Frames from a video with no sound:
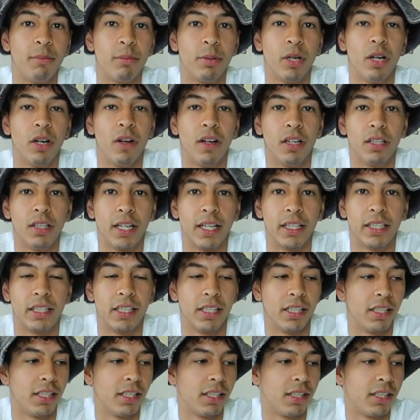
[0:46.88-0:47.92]
bro, like
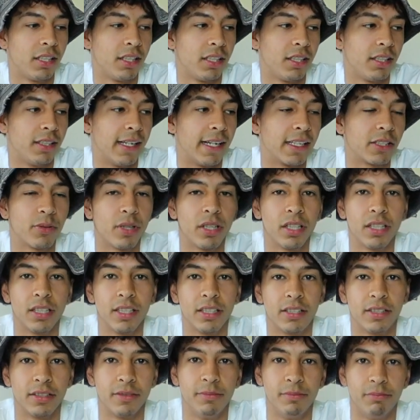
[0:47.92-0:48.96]
that's why
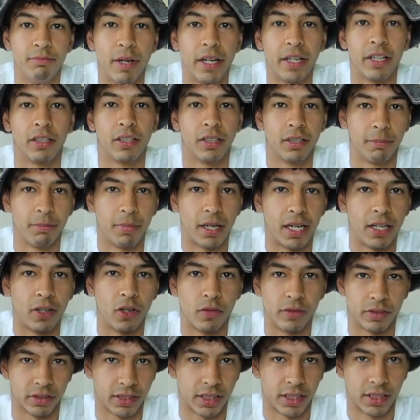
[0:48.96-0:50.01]
it's better to buy
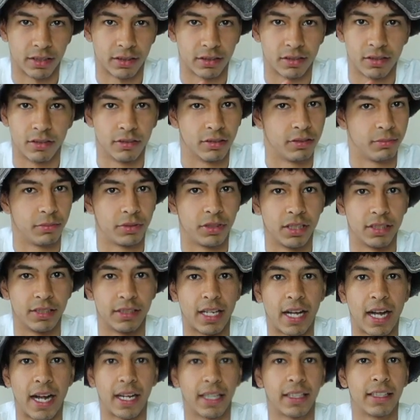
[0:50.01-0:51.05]
oversized clothes because
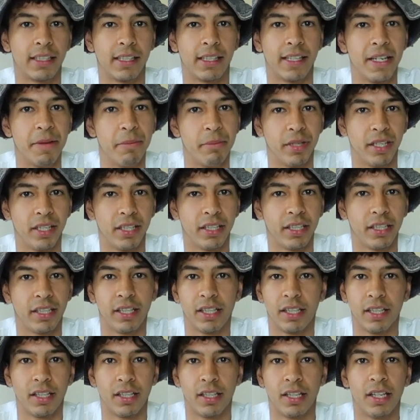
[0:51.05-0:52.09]
I can get big
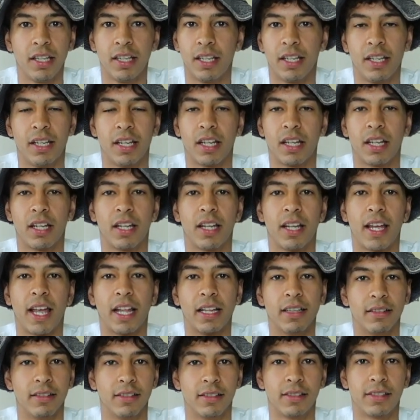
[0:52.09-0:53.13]

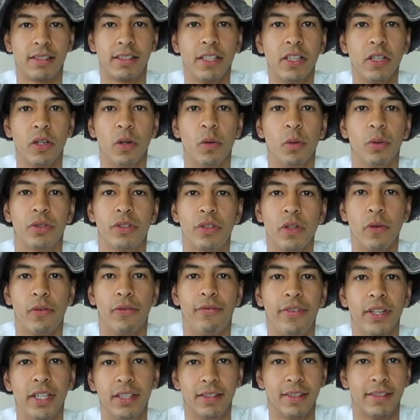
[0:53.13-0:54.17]
and still it will still
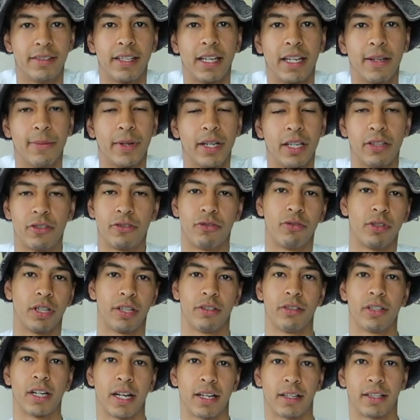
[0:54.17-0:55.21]
fit the same way. You know,
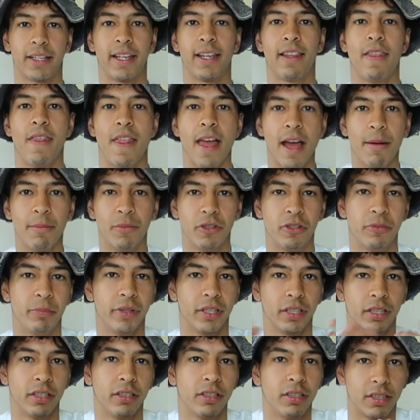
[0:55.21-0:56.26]
you're not getting that much
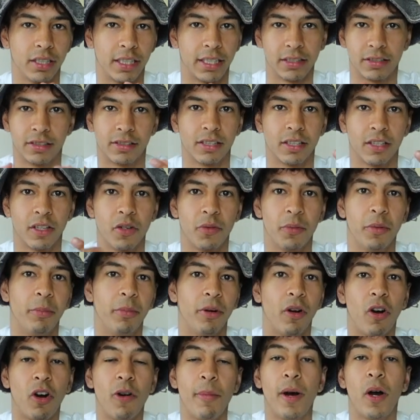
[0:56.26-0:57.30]
bigger. You're like just a little bit.
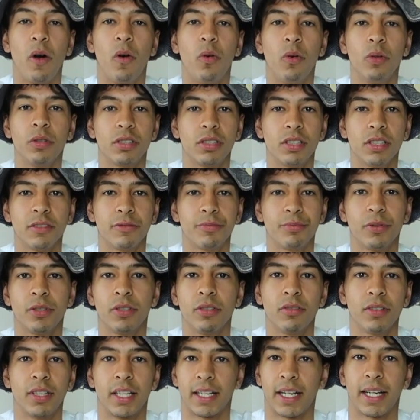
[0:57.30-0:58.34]
But all my old stuff,
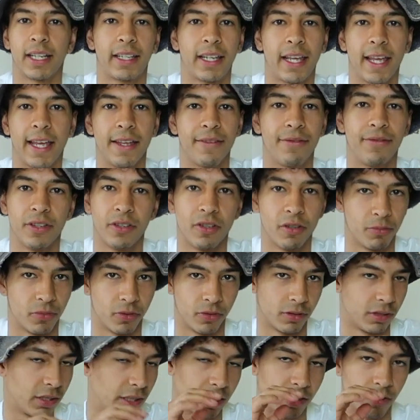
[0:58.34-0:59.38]
bro, like I can't fit no
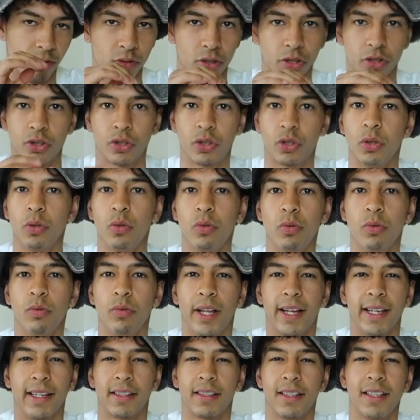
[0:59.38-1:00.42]
more. Like it was too
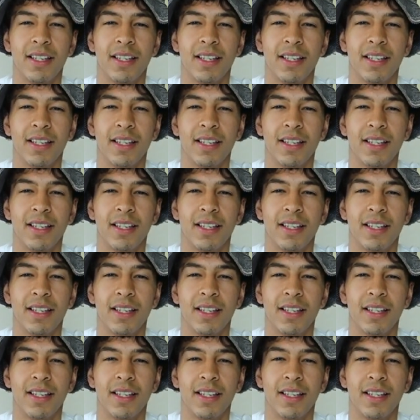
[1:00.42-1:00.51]
like